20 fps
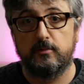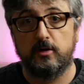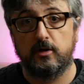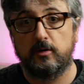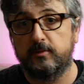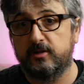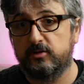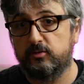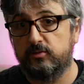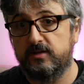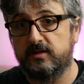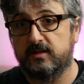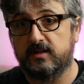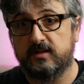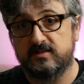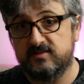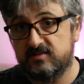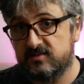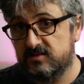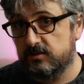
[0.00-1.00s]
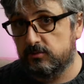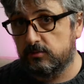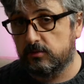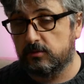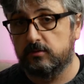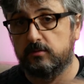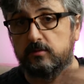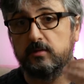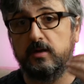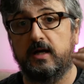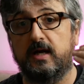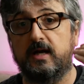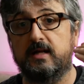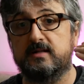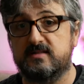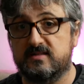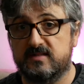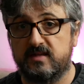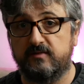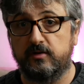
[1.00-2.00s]
between 0
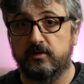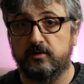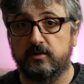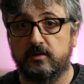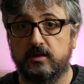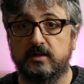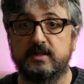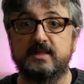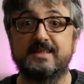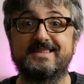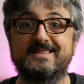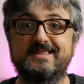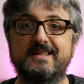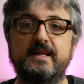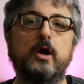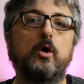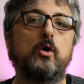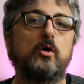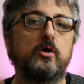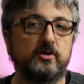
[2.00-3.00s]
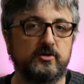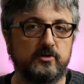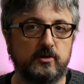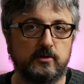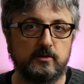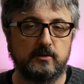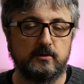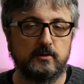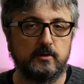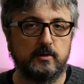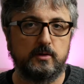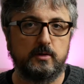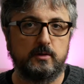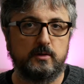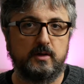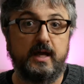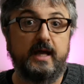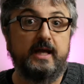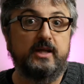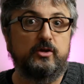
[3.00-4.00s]
and 7. It's the octal,
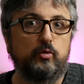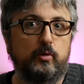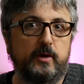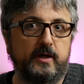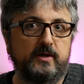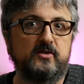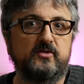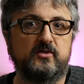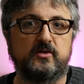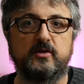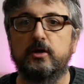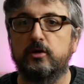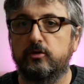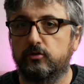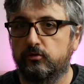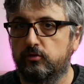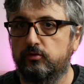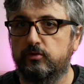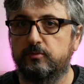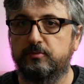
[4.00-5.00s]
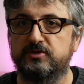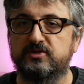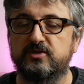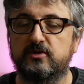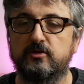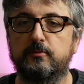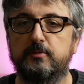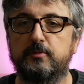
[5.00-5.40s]
8 ways to represent the